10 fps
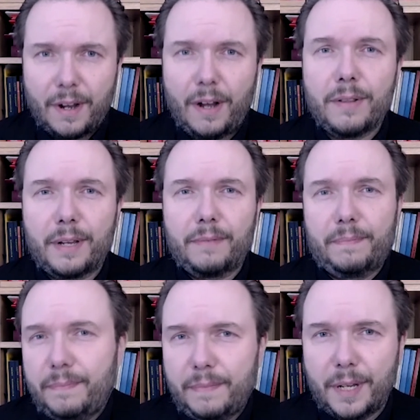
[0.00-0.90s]
all the,
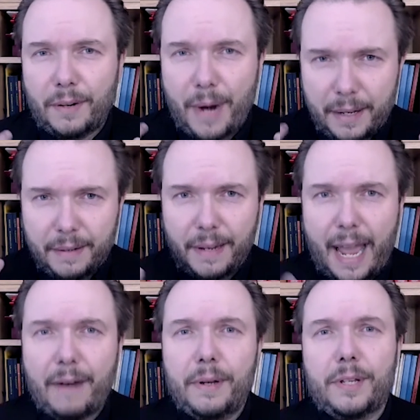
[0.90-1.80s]
the great
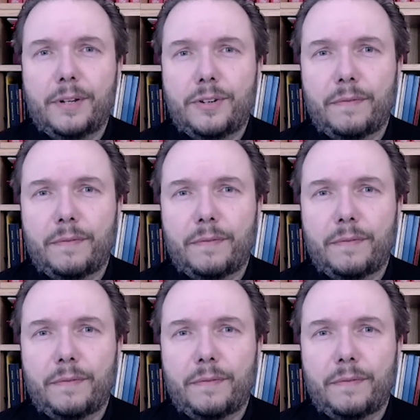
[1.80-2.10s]
heritage